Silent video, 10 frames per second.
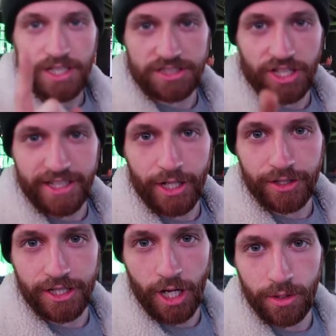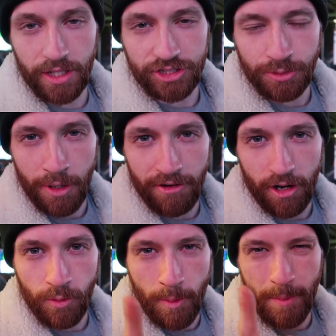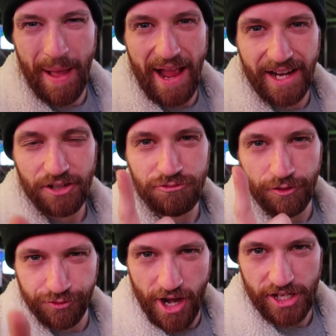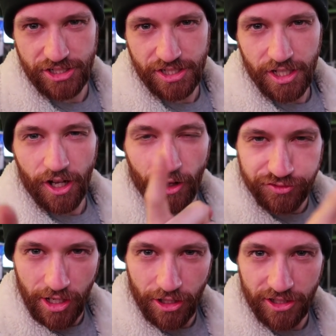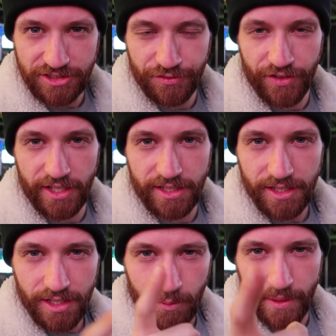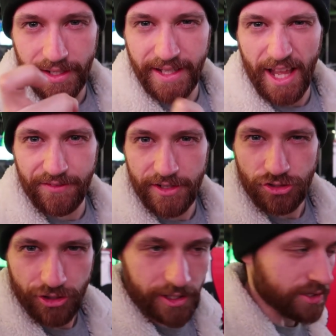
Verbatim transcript: Just like Coca-Cola, tomorrow we'll be back refreshed. After our last defeat, we're going to get a victory.